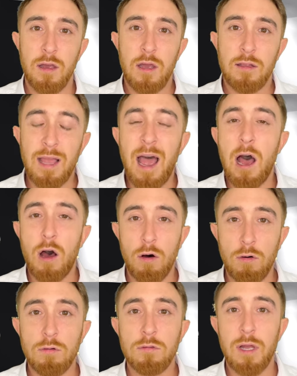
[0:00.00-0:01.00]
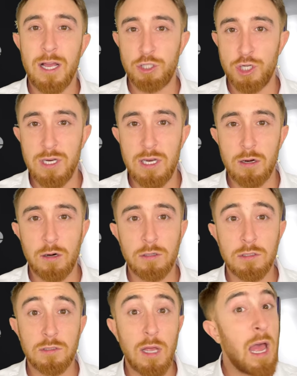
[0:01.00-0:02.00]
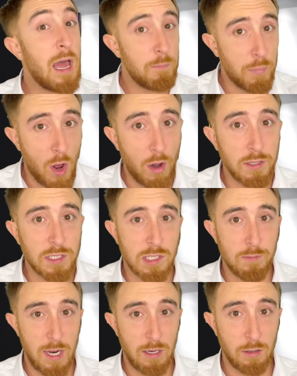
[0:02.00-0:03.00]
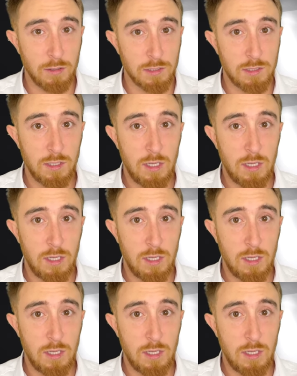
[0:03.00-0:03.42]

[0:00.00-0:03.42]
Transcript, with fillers: to how engineers and policymakers